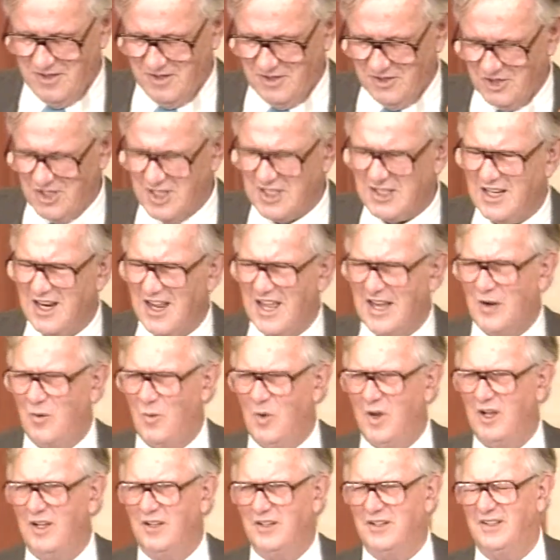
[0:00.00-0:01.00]
Just like
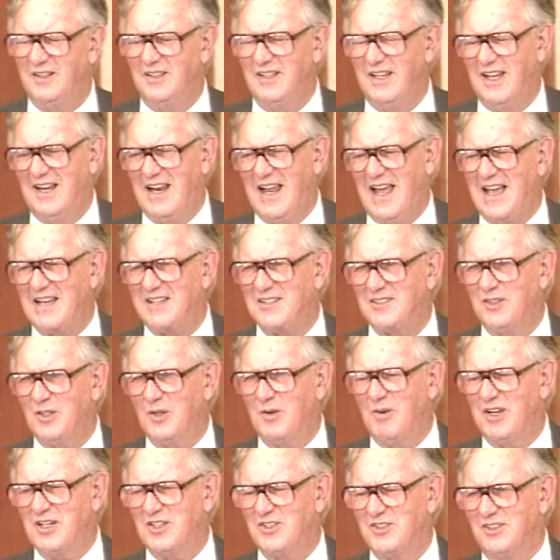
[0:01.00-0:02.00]
Weldon had asked the
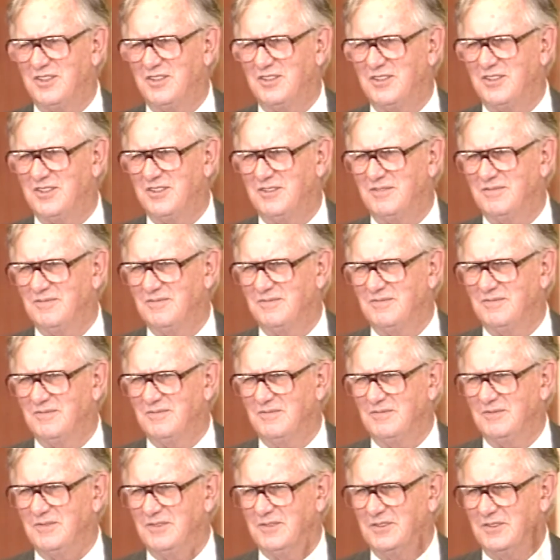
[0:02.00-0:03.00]
questions
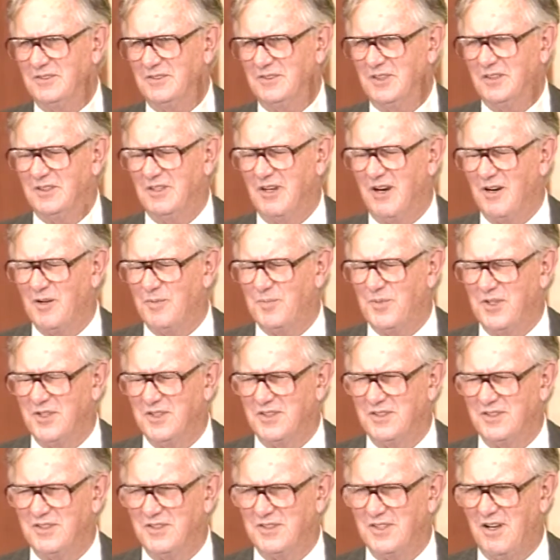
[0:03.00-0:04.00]
that Carl
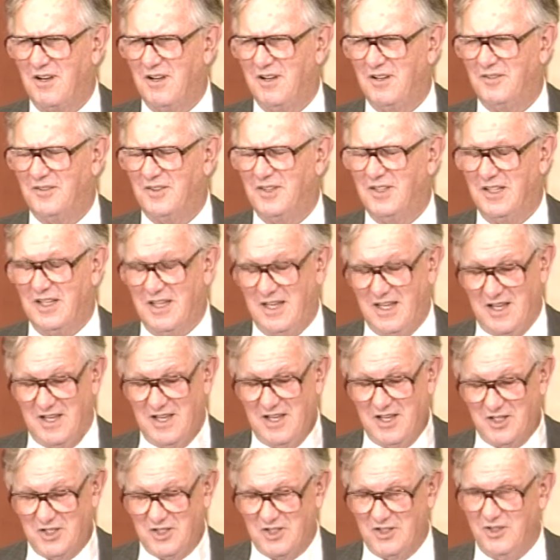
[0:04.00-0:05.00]
Pearson solved,
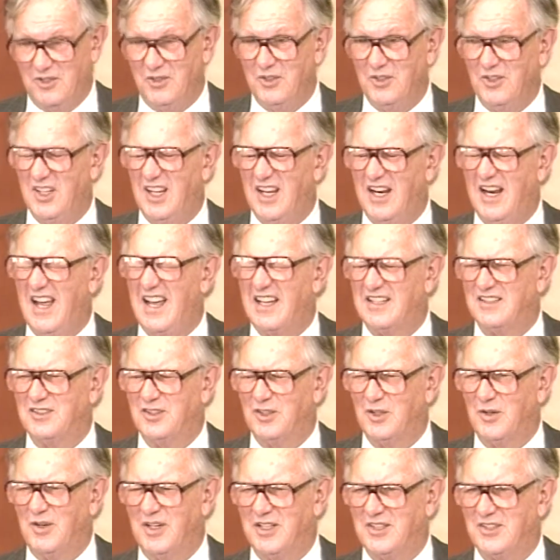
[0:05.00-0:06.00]
student had asked
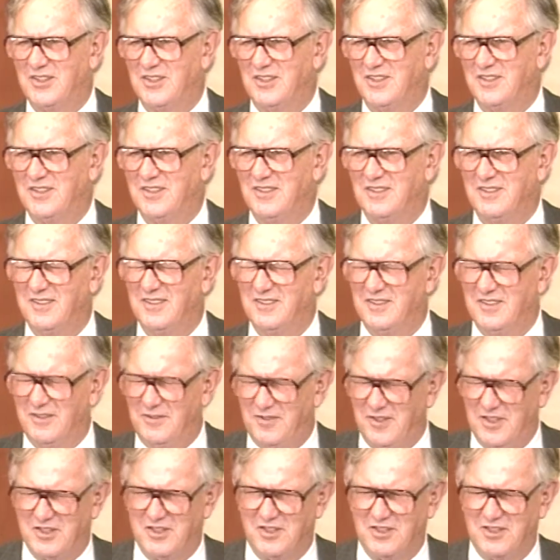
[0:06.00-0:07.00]
the questions that
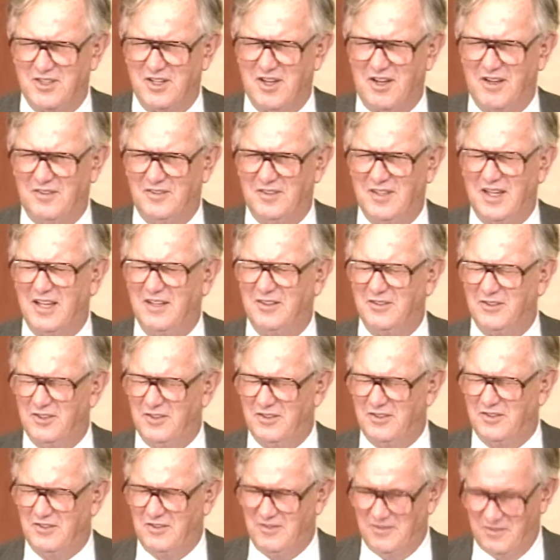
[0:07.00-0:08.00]
Fisher solved, and
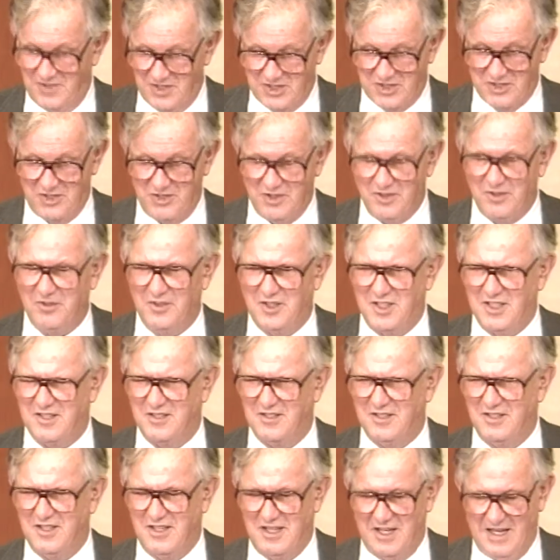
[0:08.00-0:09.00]
Fisher knew
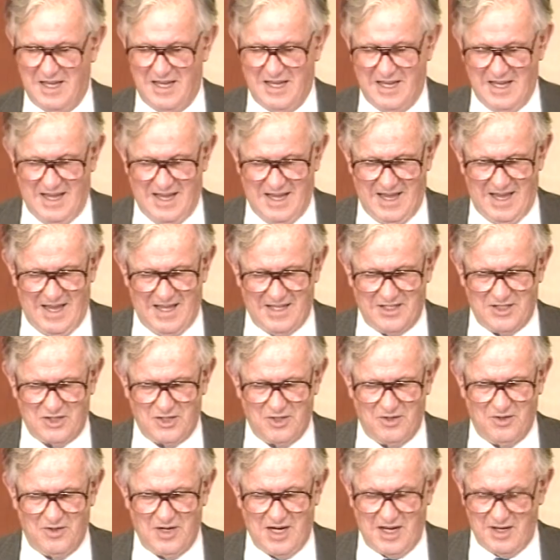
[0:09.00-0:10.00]
this. And
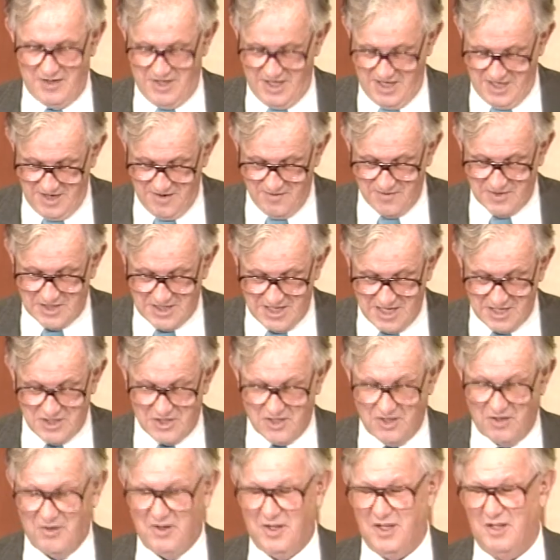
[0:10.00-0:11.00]
he even said
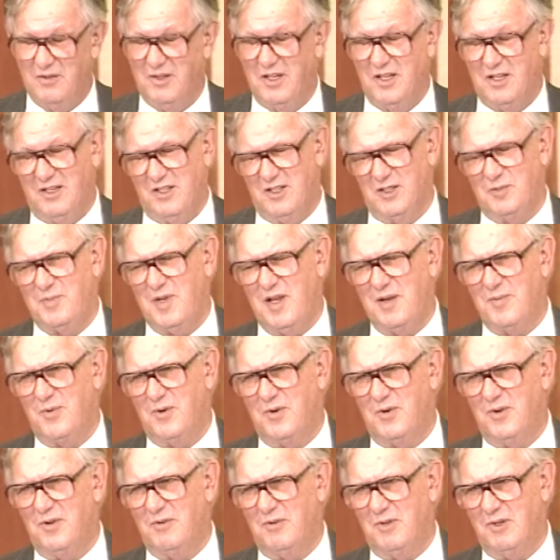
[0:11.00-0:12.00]
so in his
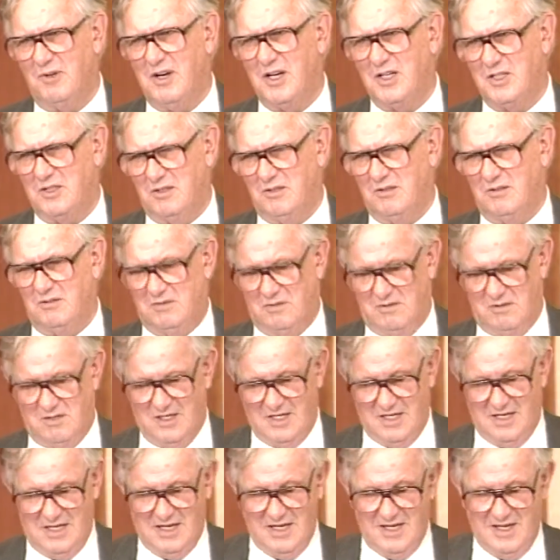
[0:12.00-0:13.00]
paper on regression,
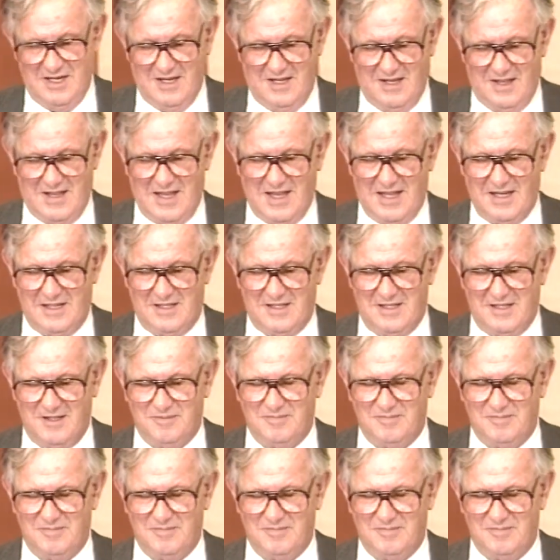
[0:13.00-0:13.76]
that